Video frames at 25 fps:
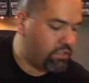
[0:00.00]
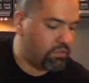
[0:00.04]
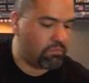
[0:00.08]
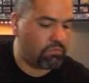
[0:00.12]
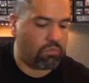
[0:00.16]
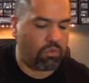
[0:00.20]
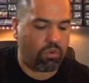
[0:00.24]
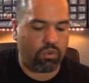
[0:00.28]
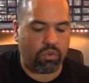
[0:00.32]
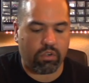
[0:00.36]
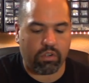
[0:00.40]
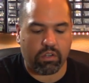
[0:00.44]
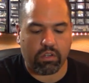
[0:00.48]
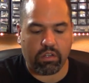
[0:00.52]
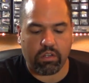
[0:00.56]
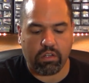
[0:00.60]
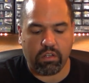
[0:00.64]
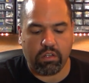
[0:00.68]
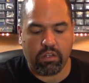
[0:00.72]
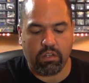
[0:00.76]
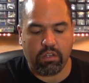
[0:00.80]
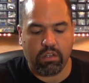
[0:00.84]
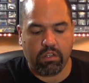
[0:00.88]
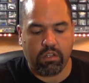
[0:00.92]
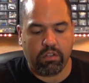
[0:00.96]
two more.
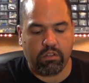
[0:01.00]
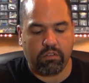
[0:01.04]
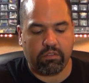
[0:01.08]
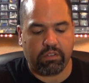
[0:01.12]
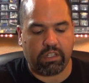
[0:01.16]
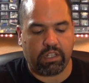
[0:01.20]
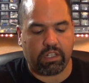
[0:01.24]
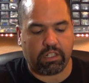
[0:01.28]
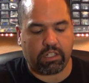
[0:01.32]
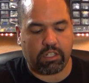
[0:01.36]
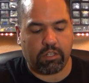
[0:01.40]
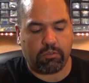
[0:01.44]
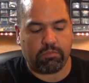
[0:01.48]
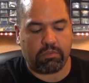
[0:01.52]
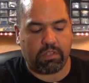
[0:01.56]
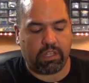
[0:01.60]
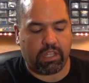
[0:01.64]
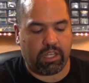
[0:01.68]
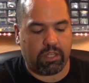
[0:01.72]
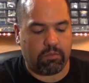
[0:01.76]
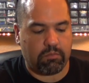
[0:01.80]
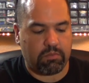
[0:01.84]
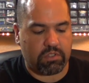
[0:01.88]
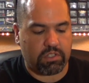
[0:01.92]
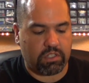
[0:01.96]
We got a couple
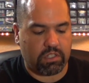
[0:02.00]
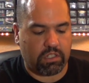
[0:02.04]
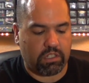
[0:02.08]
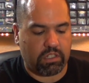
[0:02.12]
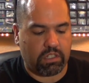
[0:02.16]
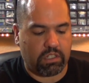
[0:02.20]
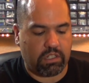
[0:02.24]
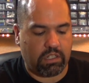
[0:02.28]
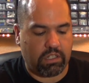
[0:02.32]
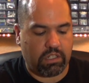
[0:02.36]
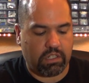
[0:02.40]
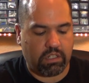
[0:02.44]
Amazon.